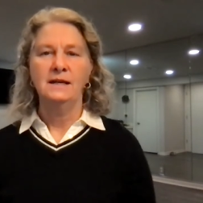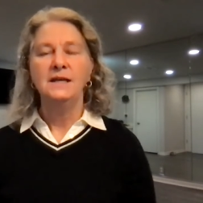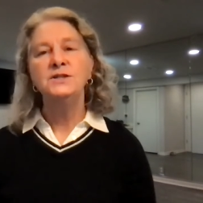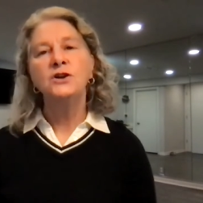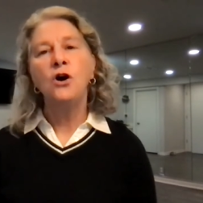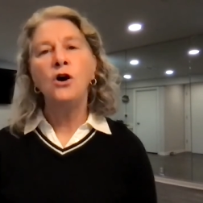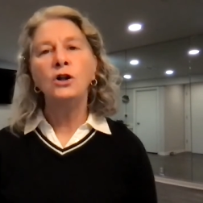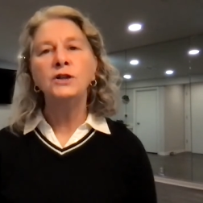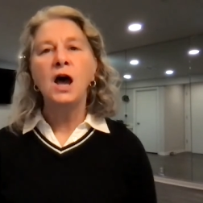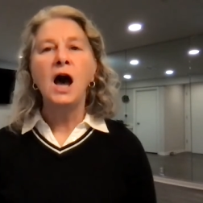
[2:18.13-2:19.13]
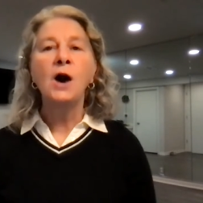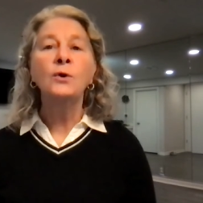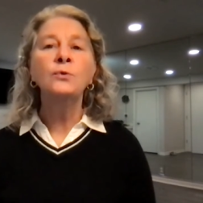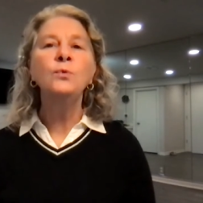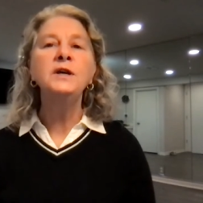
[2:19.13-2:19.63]
is called
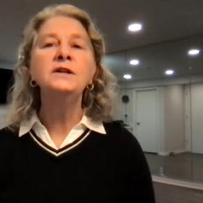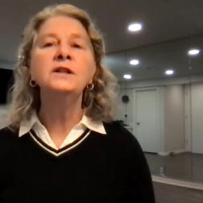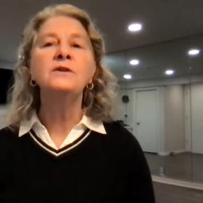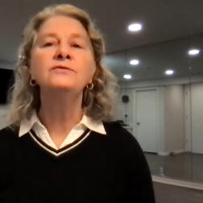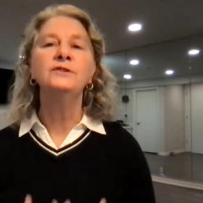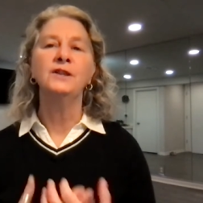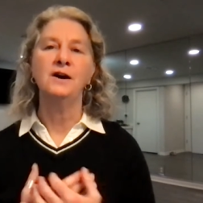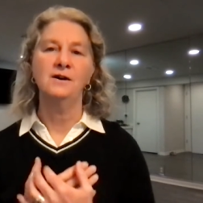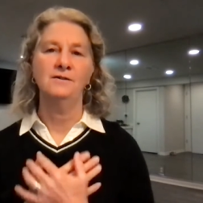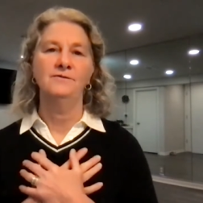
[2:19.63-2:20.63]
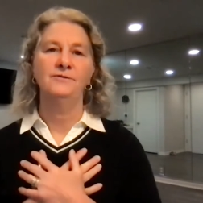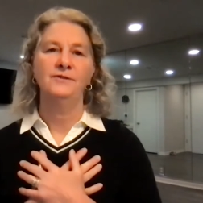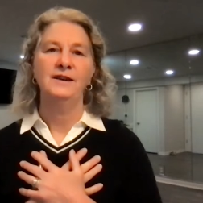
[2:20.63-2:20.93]
our wheel of love.